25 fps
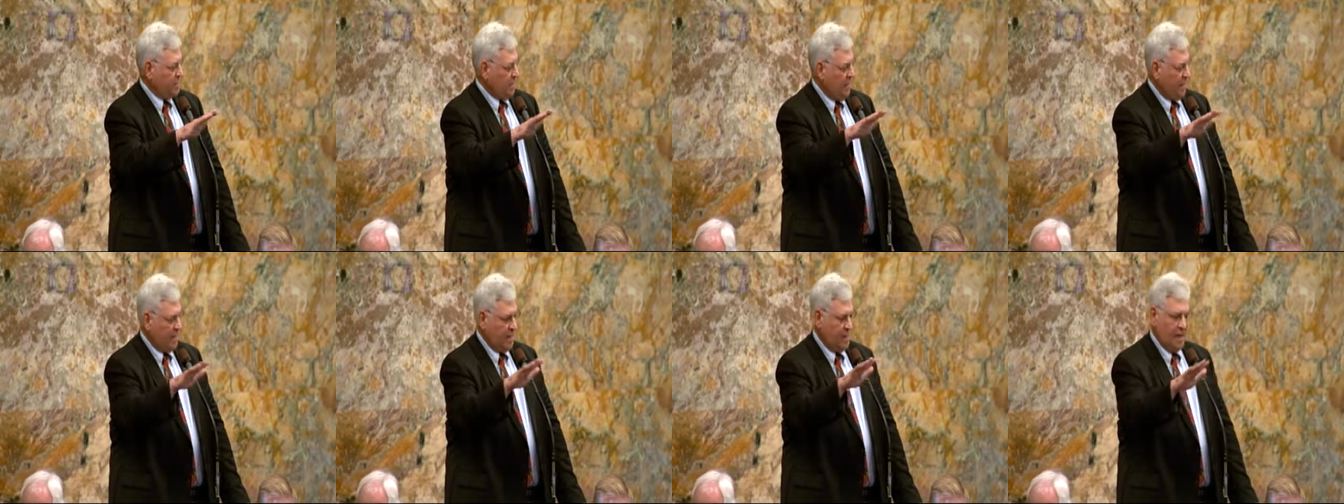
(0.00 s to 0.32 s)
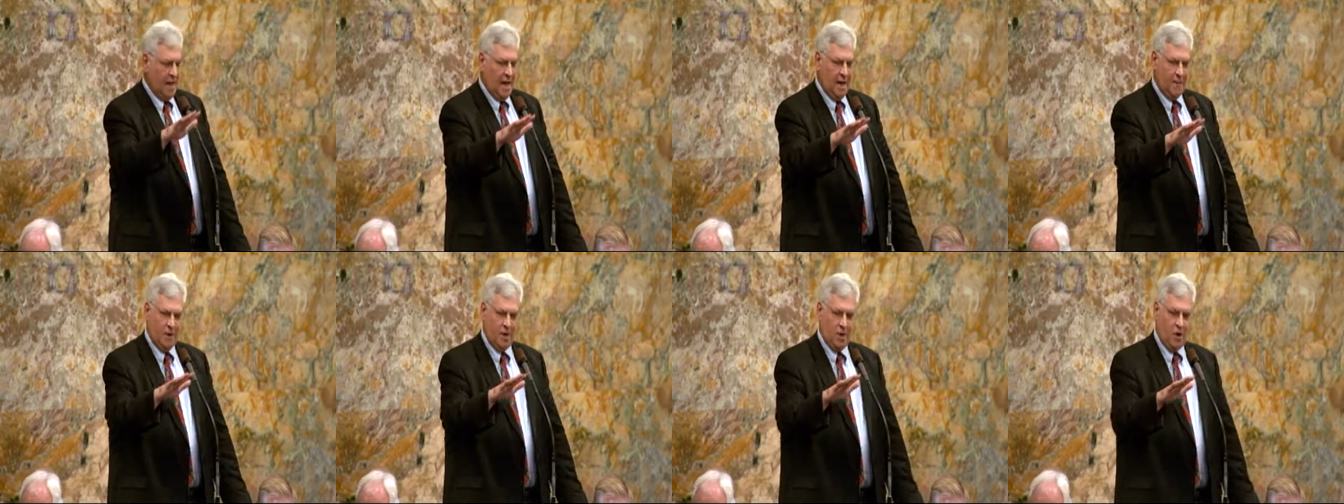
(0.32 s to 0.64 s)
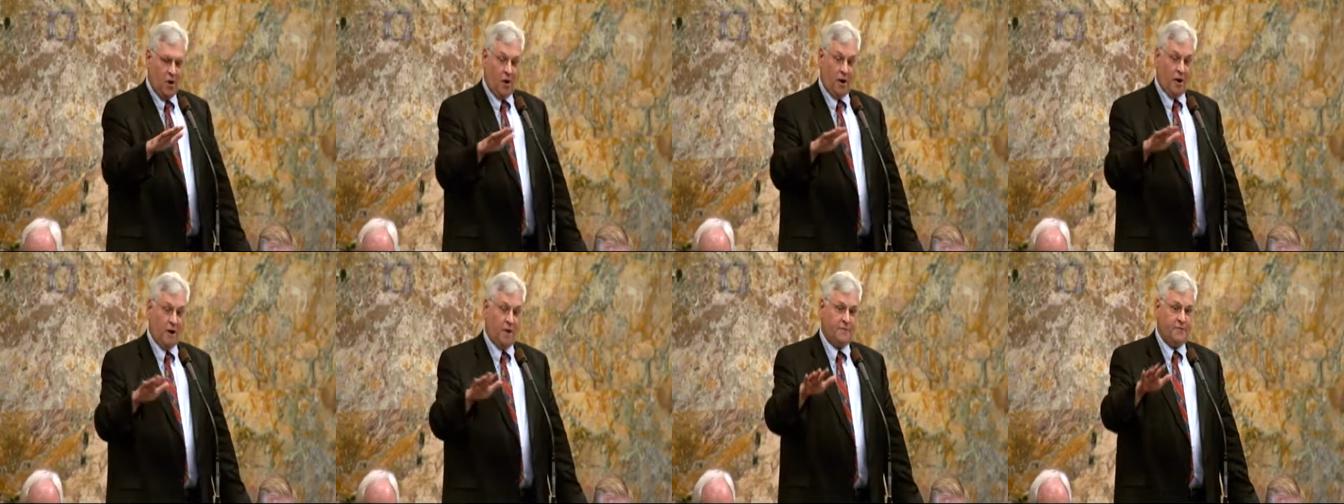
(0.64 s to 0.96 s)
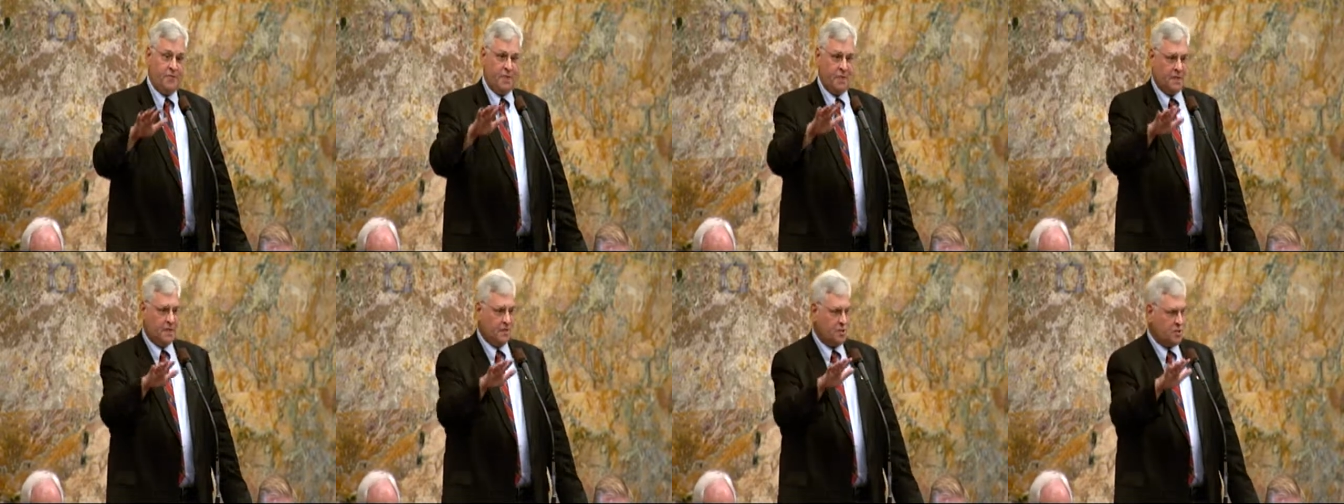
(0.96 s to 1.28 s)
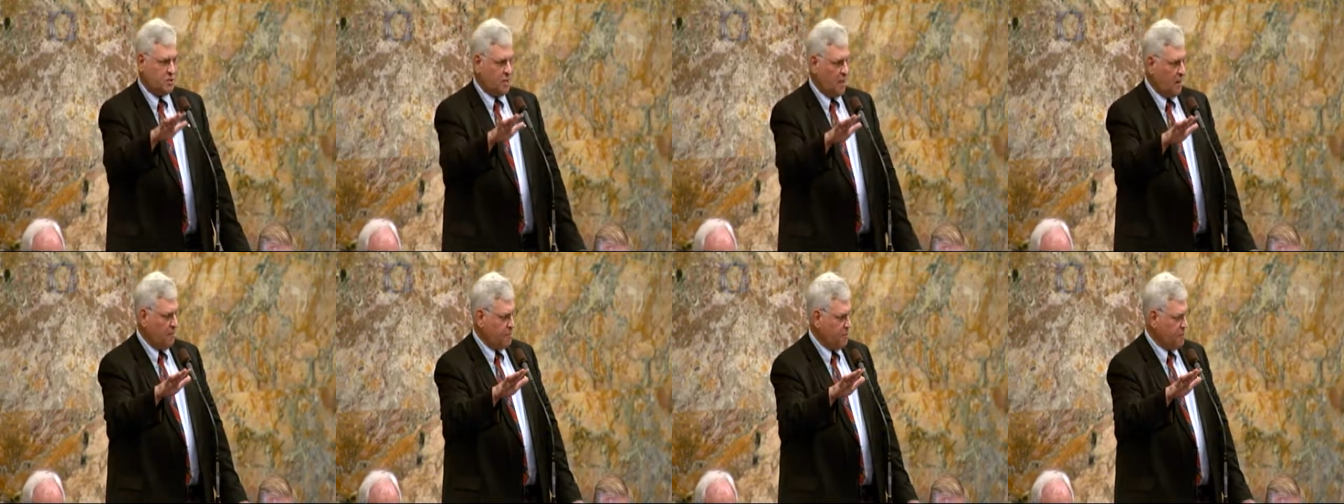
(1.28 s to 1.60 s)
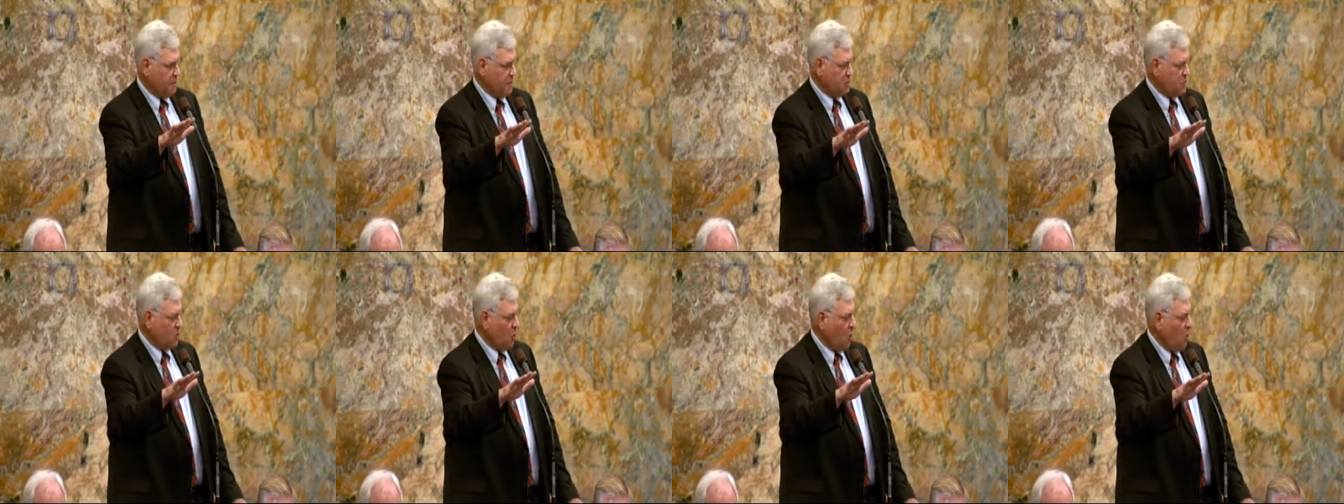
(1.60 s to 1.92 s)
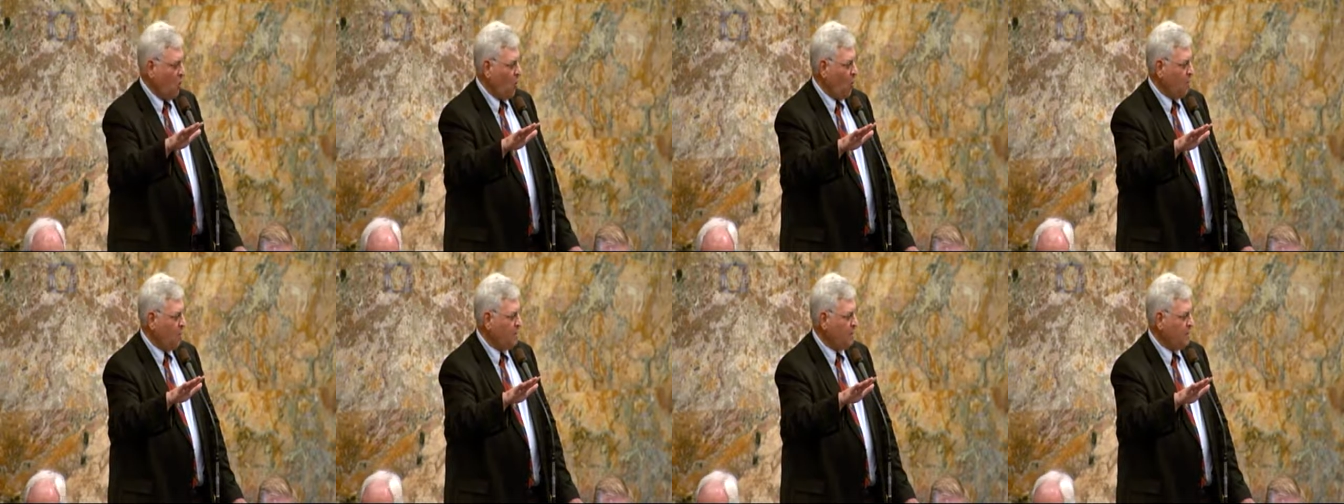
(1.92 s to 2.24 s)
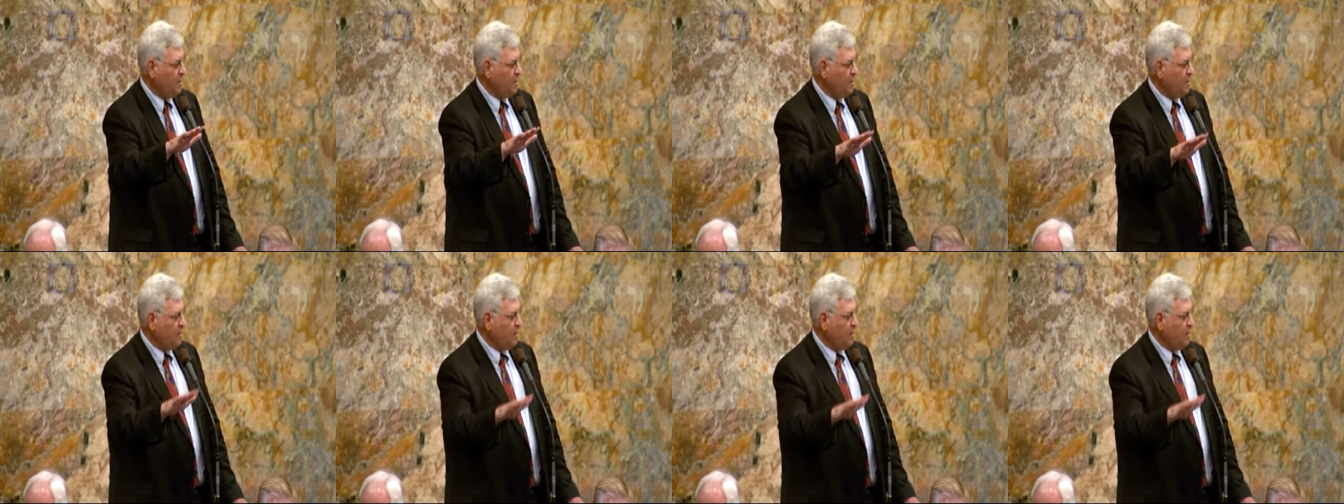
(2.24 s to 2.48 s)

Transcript: economic are if the assumptions hold,